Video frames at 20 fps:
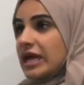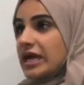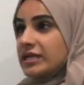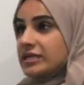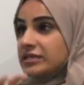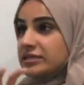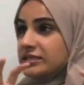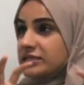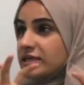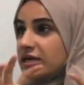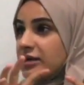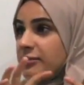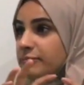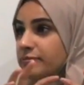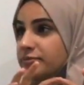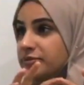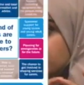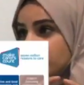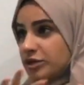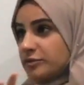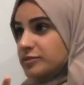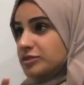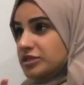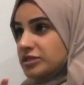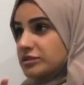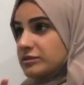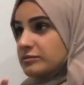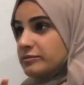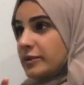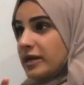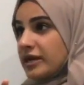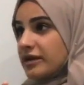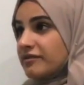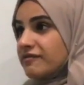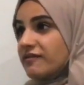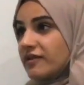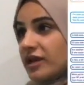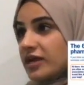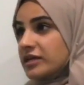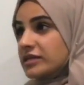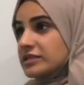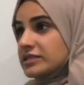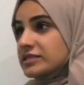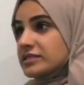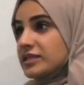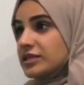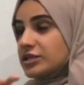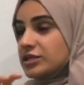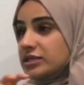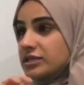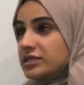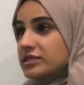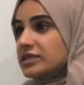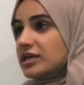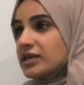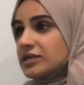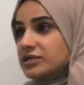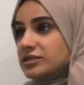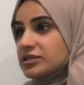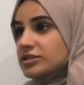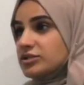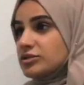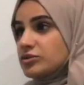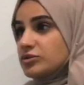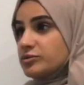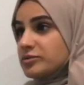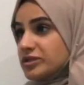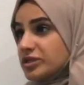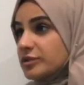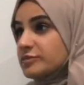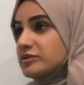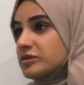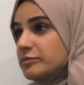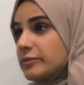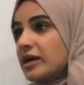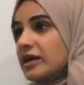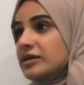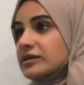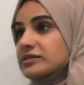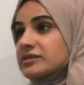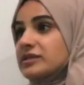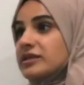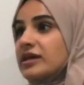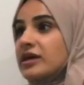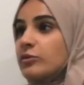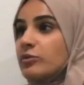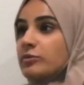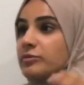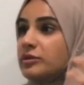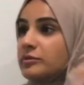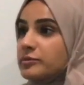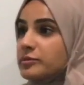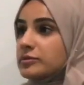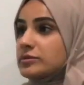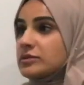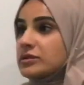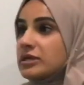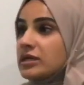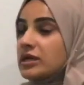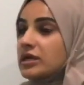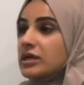and prescription bag flyers that you can attach to prescription bags so that when people